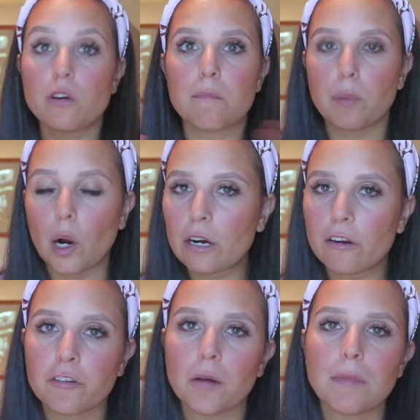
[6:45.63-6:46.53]
you can borrow
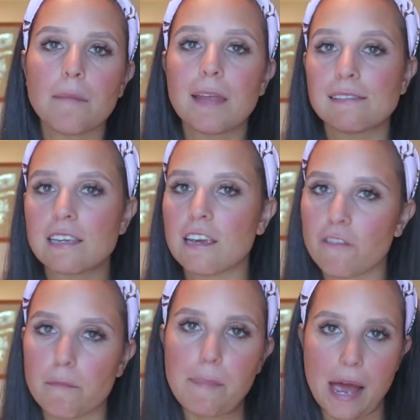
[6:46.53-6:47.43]
it from them, that's
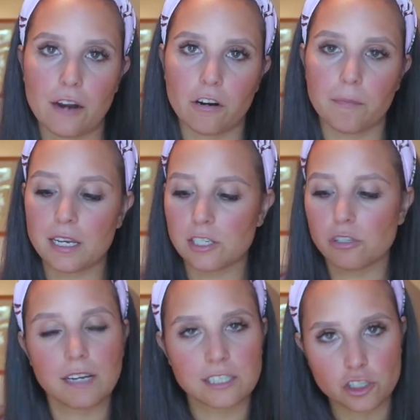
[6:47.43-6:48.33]
even better because
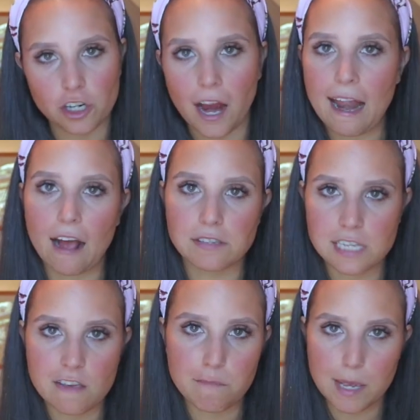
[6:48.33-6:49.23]
you'll get to try it out,
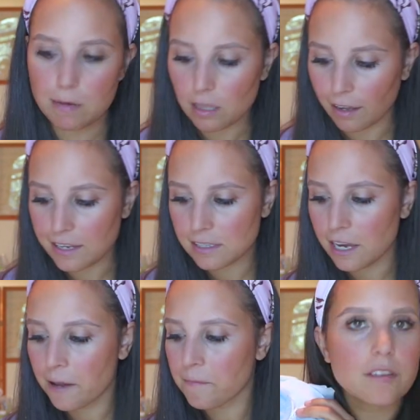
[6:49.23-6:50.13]
see if baby likes it.